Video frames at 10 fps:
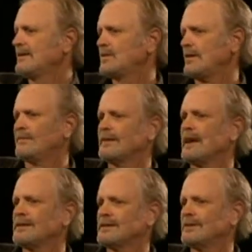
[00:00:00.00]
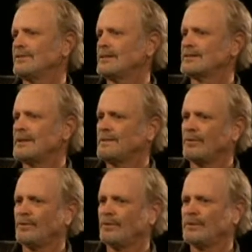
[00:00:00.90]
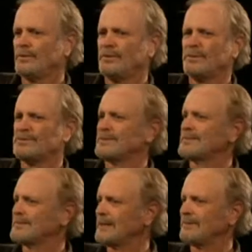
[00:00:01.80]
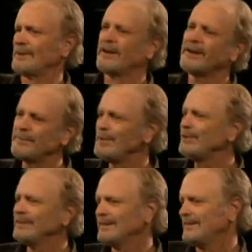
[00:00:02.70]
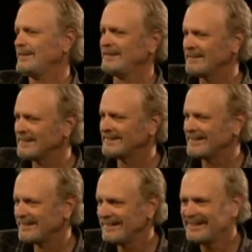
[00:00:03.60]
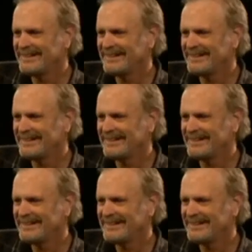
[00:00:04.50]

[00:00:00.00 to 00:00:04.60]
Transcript: 12 guys that are disciples. What, it, what was it? Some kind of a commune they're living in out there?